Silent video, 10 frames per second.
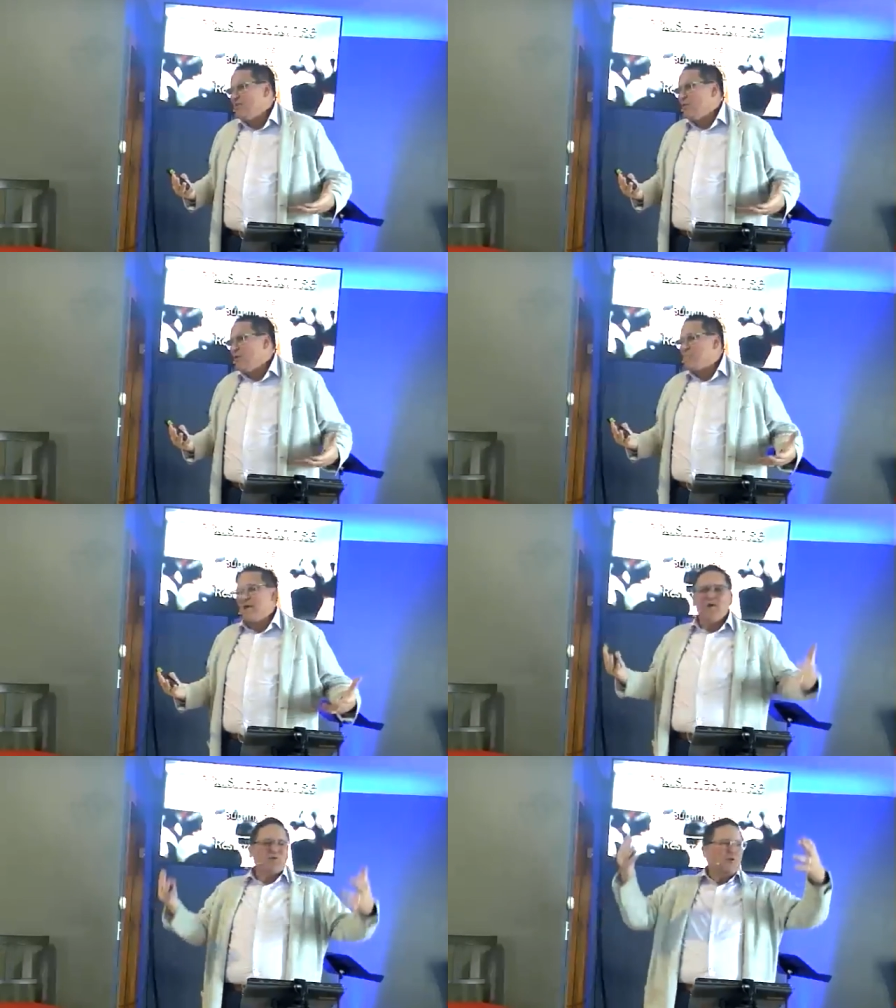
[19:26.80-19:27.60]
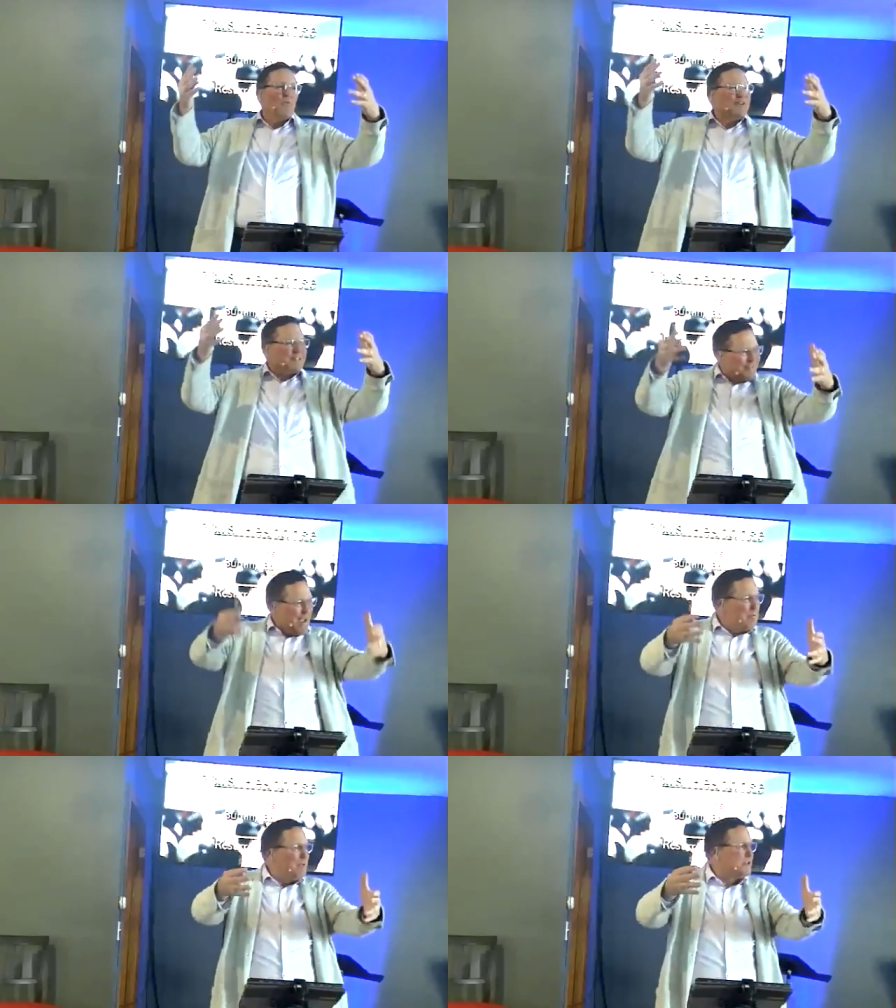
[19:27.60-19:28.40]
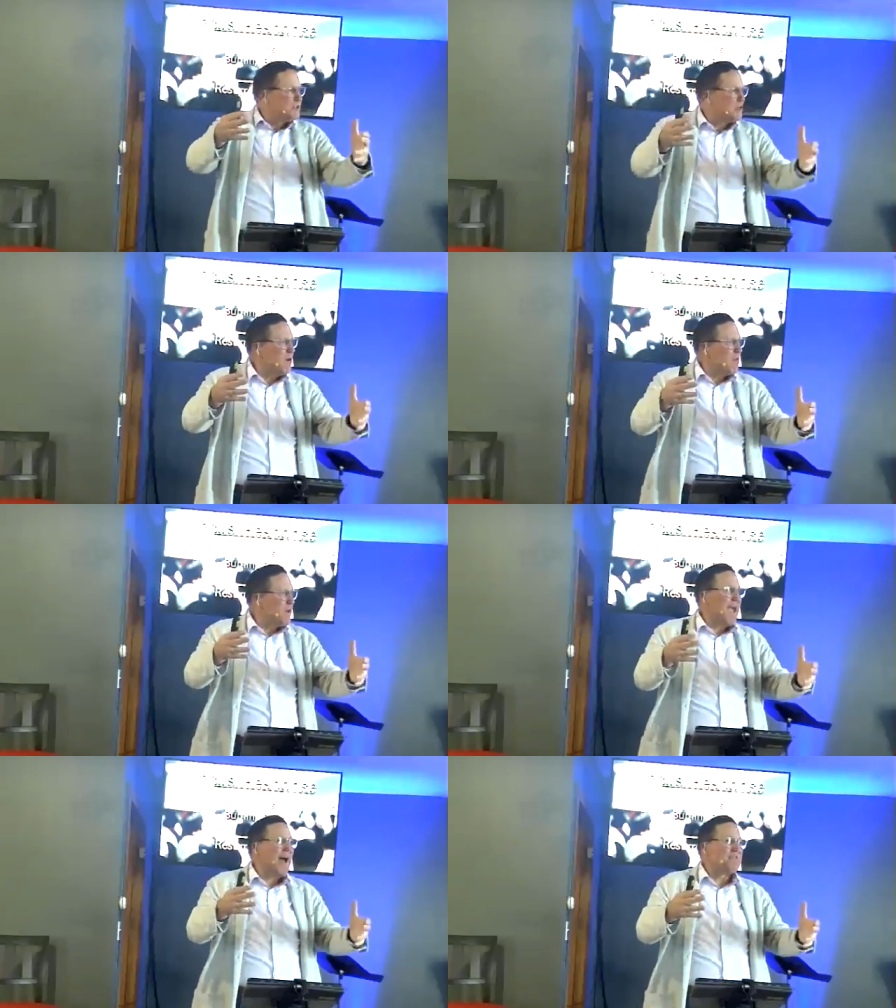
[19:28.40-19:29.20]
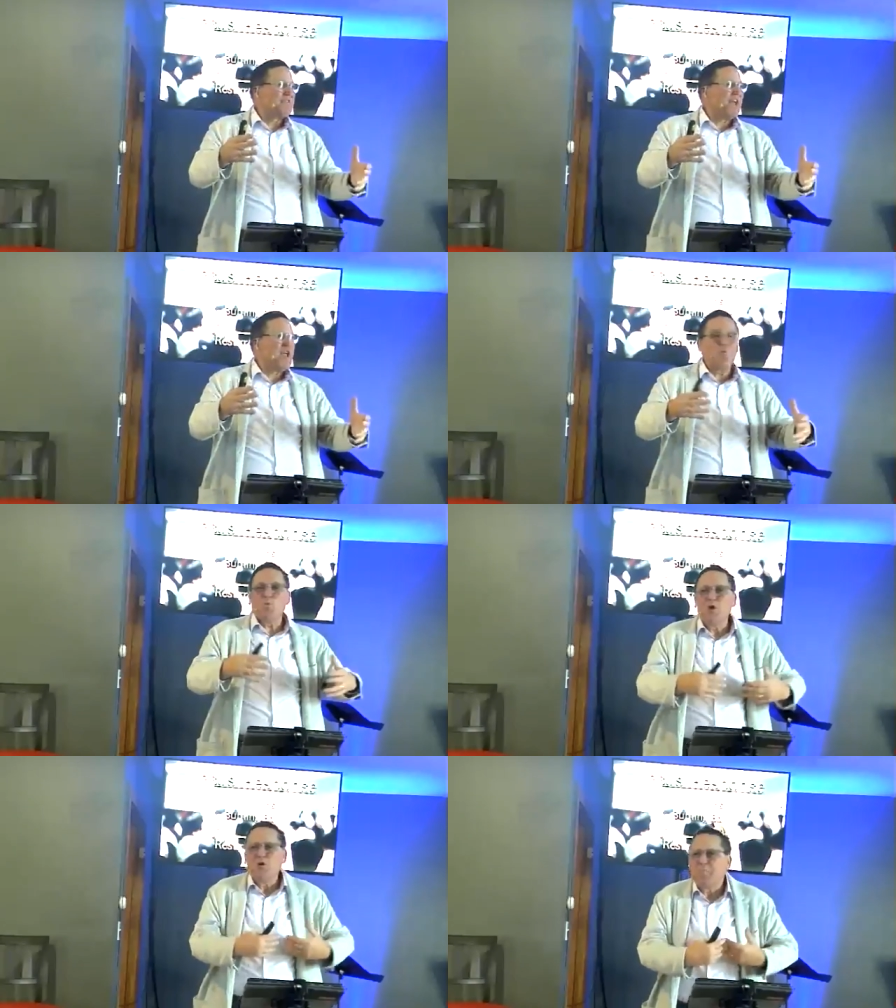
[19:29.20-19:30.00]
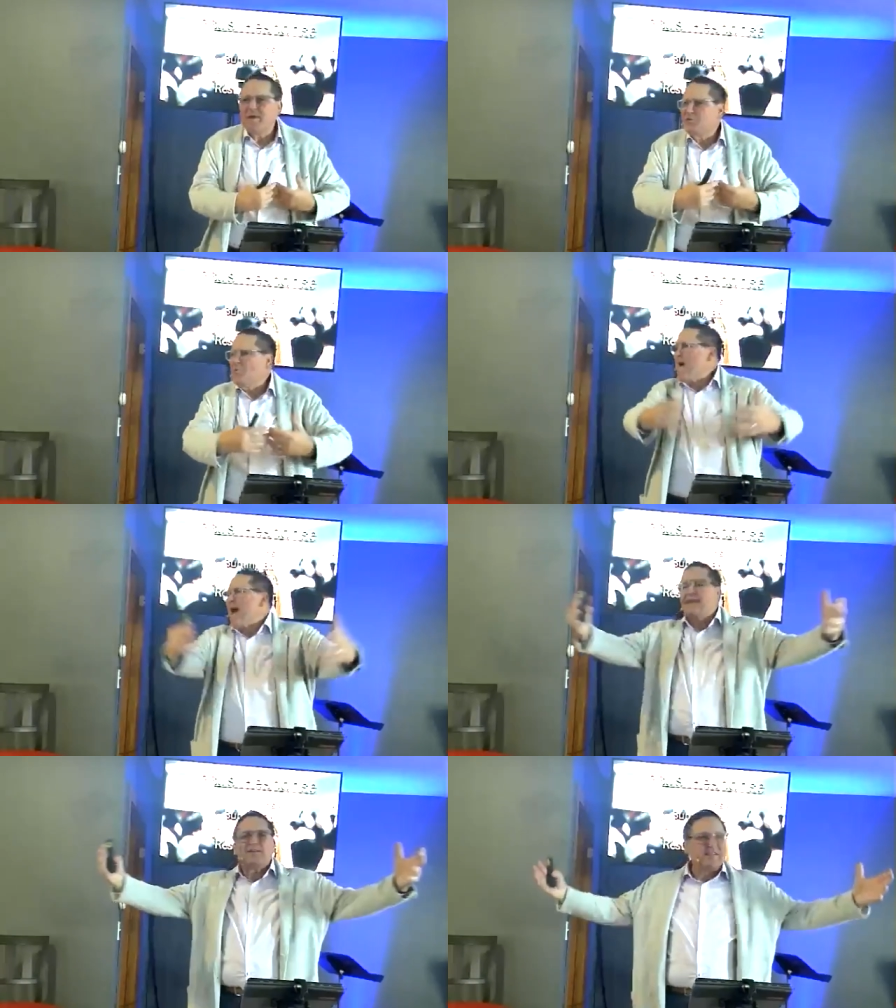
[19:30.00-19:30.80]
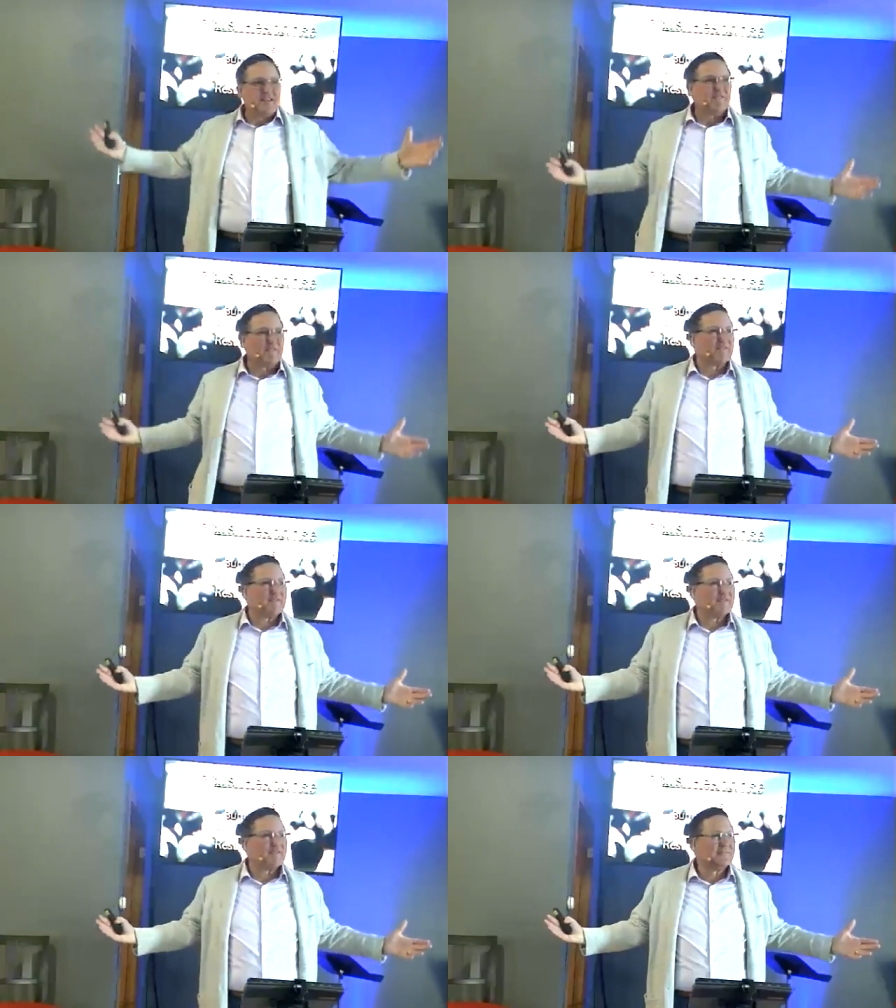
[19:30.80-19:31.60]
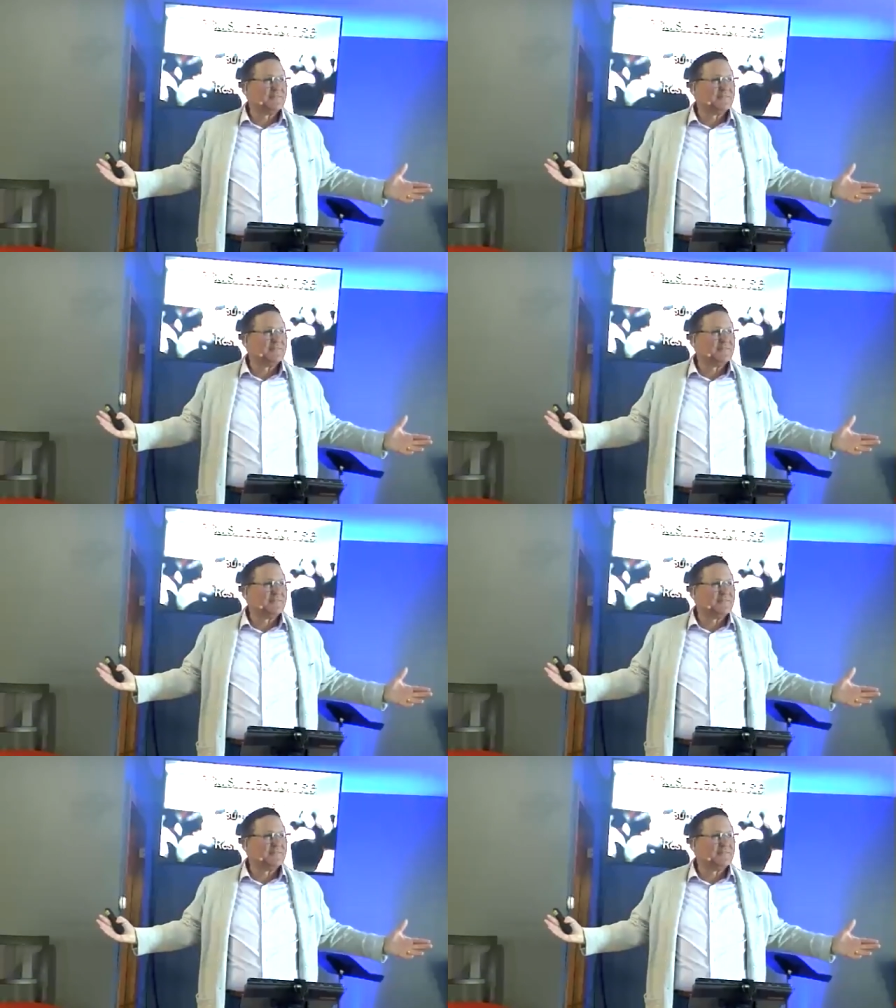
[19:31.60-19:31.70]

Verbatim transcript: though it bears resemblance to what we have today, will be dramatically different.